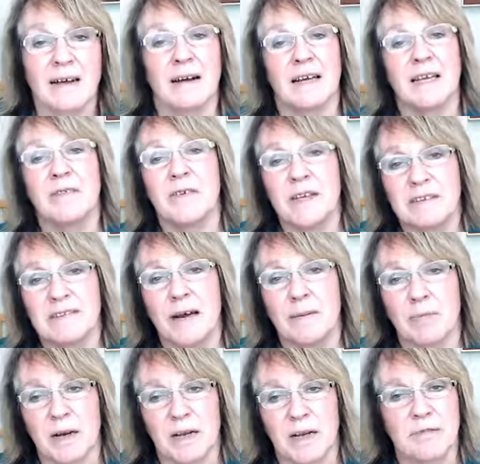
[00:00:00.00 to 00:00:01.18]
I'll give you an
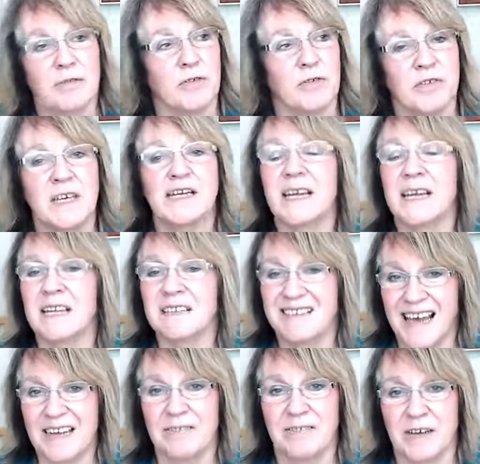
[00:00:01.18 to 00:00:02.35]
example. If you've seen any
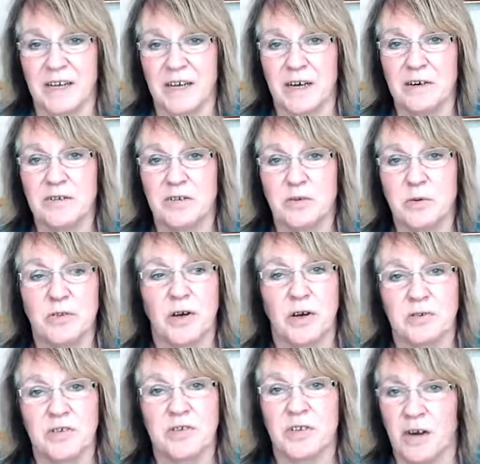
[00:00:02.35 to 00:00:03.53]
TED videos, you will
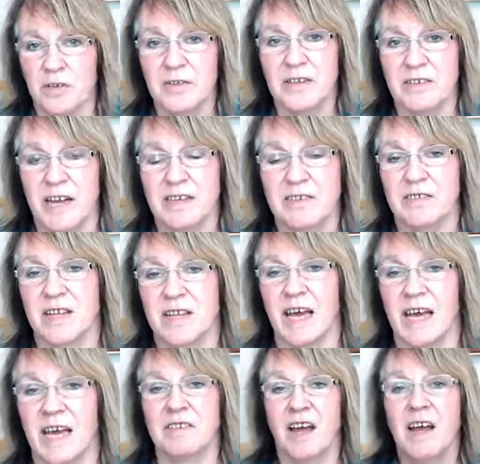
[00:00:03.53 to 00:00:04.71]
notice that on the TED
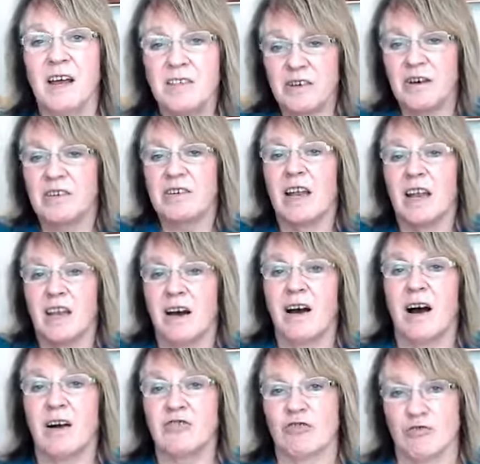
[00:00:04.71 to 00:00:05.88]
stage, there is a
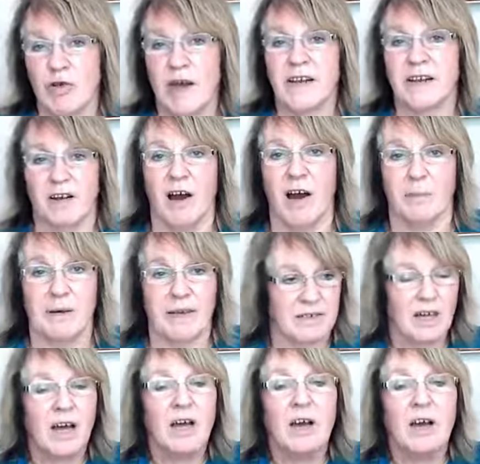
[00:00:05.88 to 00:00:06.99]
large red carpet.